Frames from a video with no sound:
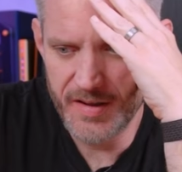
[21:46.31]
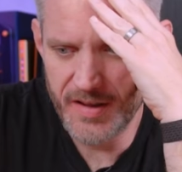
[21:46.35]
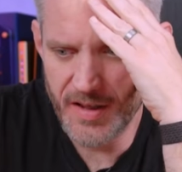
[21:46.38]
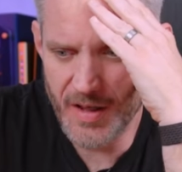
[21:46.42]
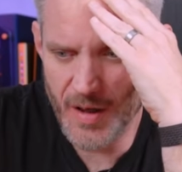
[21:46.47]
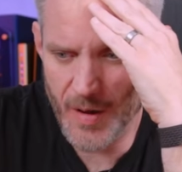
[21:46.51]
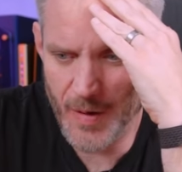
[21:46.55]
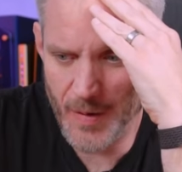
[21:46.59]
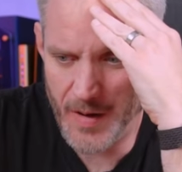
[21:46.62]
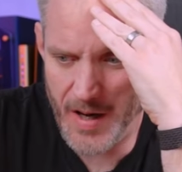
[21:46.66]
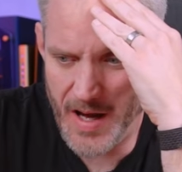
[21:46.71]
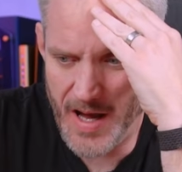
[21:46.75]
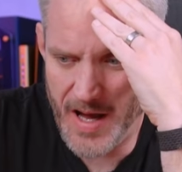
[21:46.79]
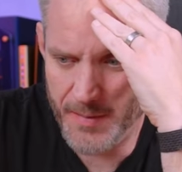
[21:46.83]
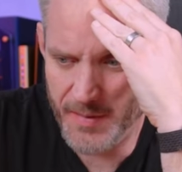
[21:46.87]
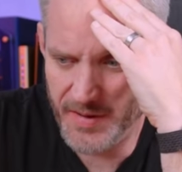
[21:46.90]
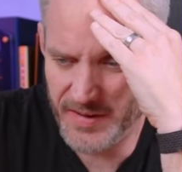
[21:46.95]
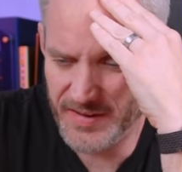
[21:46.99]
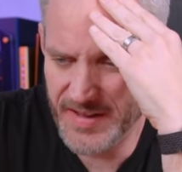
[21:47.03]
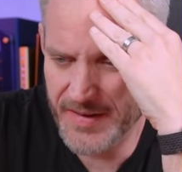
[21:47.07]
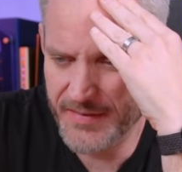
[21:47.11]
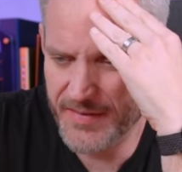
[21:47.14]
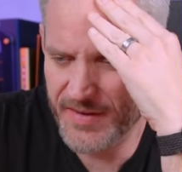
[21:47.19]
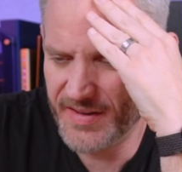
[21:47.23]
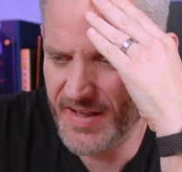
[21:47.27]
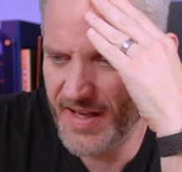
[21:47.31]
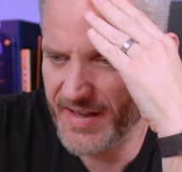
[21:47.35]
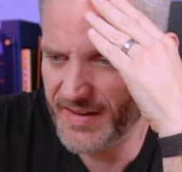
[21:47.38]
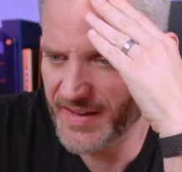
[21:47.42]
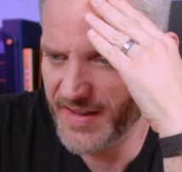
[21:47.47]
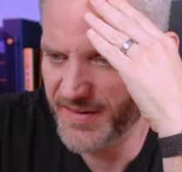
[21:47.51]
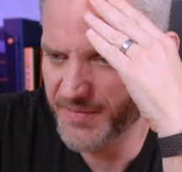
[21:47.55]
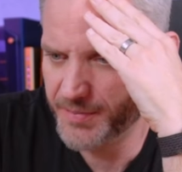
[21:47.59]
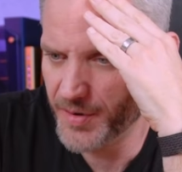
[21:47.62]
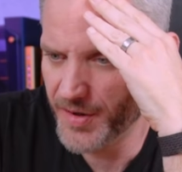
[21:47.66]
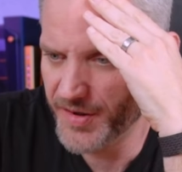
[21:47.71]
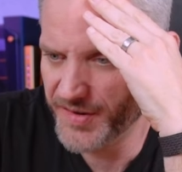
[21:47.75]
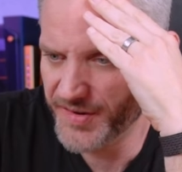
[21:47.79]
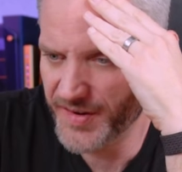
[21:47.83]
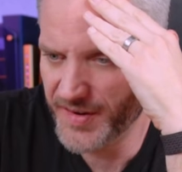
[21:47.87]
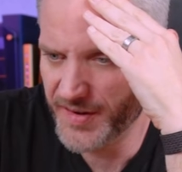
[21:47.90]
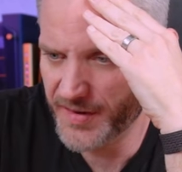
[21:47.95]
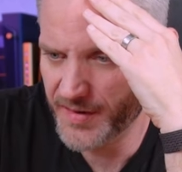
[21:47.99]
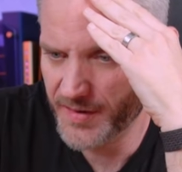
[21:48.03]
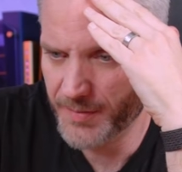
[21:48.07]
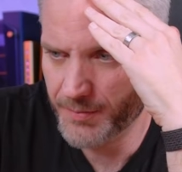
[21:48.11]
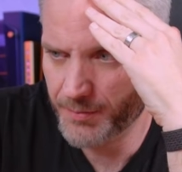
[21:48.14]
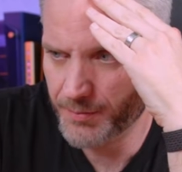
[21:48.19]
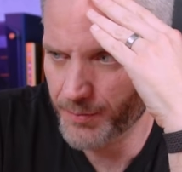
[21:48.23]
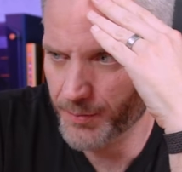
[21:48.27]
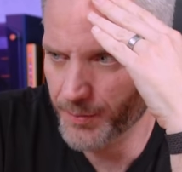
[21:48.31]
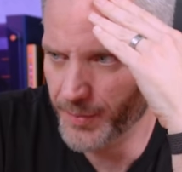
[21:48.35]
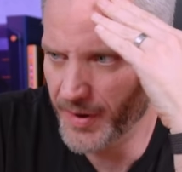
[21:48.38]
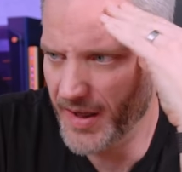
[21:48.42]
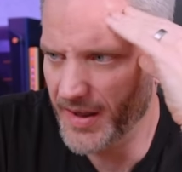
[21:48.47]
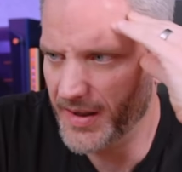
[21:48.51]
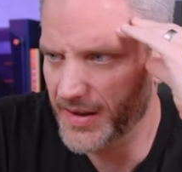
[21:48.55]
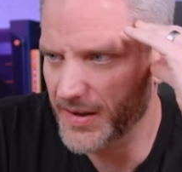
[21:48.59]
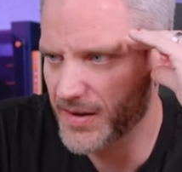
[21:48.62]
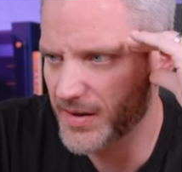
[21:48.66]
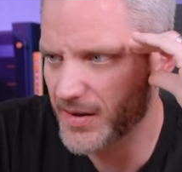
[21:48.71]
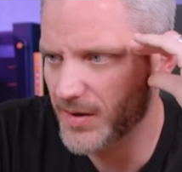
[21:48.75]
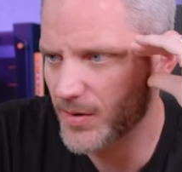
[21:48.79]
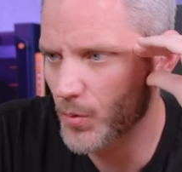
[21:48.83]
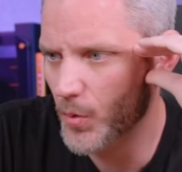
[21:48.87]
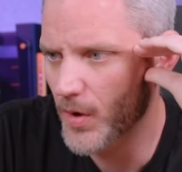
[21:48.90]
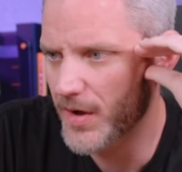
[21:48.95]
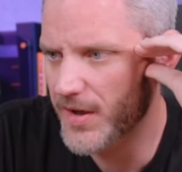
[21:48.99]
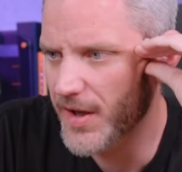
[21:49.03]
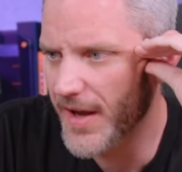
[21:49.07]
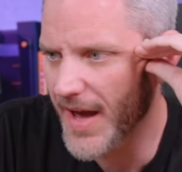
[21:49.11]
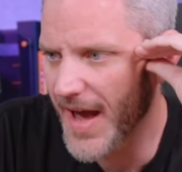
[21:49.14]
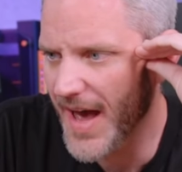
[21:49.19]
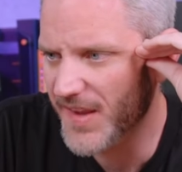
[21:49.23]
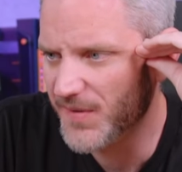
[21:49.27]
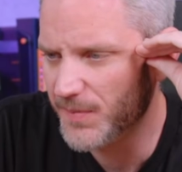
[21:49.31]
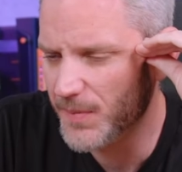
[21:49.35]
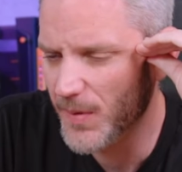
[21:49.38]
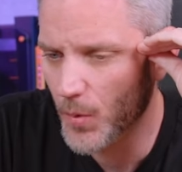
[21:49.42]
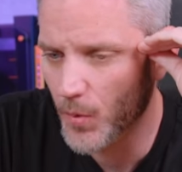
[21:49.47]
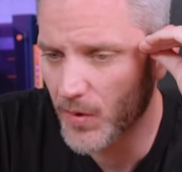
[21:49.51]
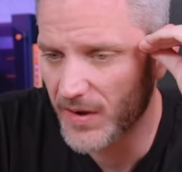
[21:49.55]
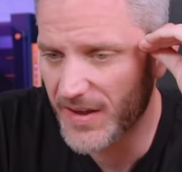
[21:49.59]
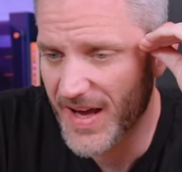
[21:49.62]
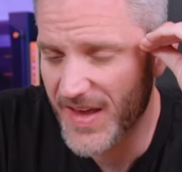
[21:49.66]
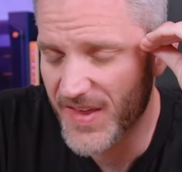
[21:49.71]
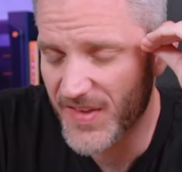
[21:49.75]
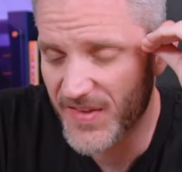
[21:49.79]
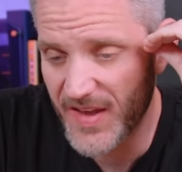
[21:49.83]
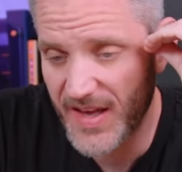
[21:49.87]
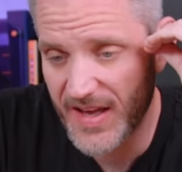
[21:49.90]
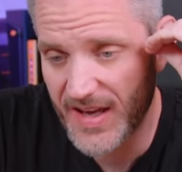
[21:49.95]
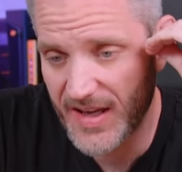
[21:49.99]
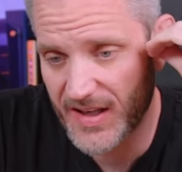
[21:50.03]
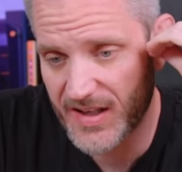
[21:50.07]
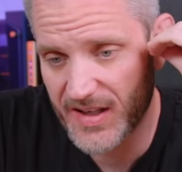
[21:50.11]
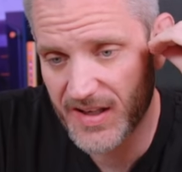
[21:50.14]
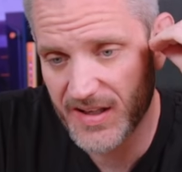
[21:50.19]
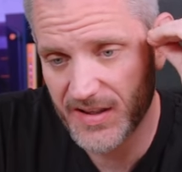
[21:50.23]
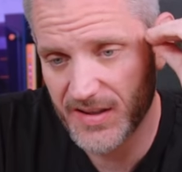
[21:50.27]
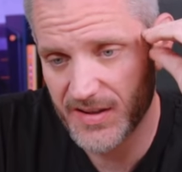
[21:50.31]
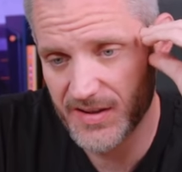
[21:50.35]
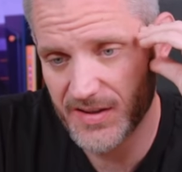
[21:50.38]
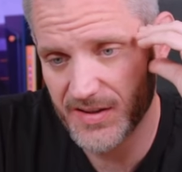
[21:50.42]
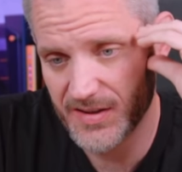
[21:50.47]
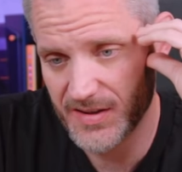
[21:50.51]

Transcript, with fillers: You know, I'm a live and let live person, but when you ask me what I think,